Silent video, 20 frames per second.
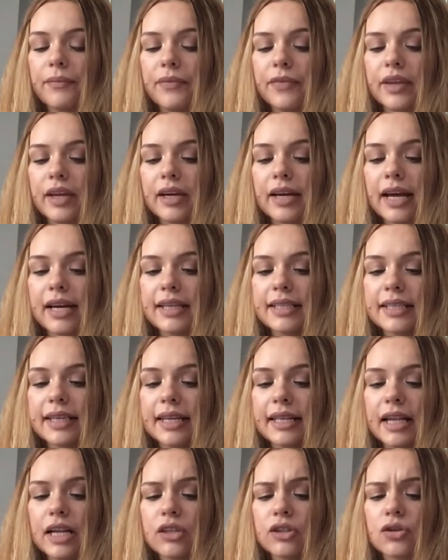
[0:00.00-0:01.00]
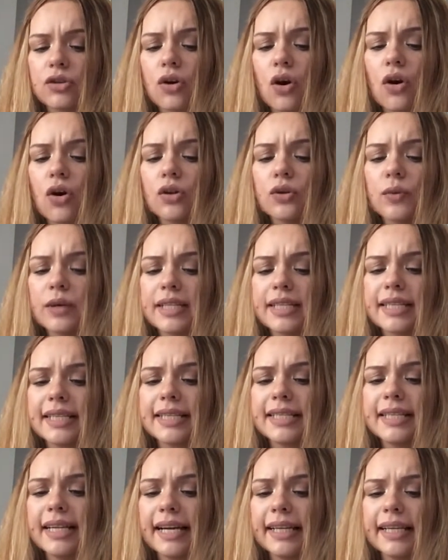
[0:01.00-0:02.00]
The next thing that sold was
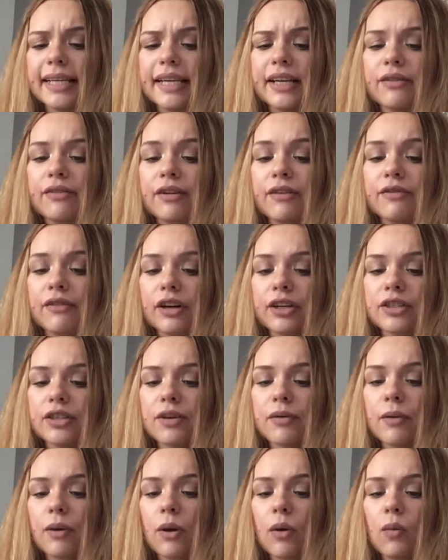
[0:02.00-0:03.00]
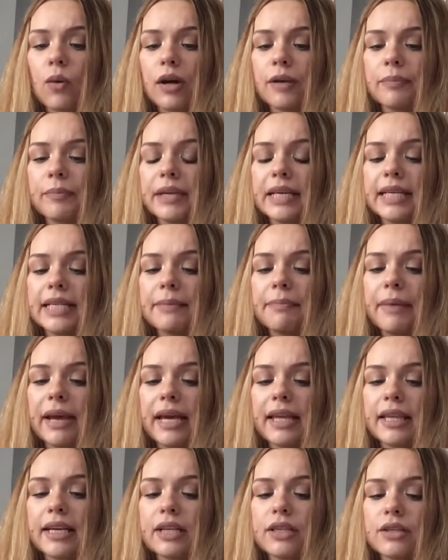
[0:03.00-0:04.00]
this Nike reversible one-piece
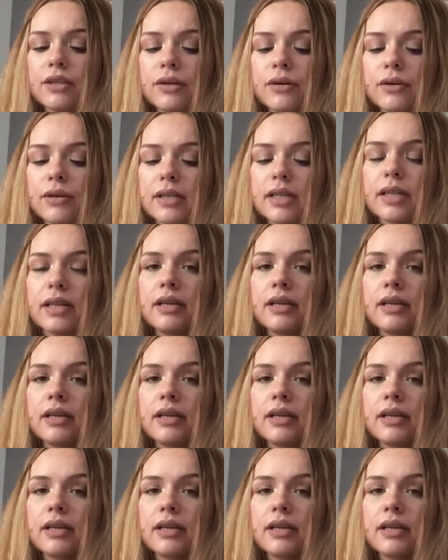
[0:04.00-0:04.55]
bathing suit.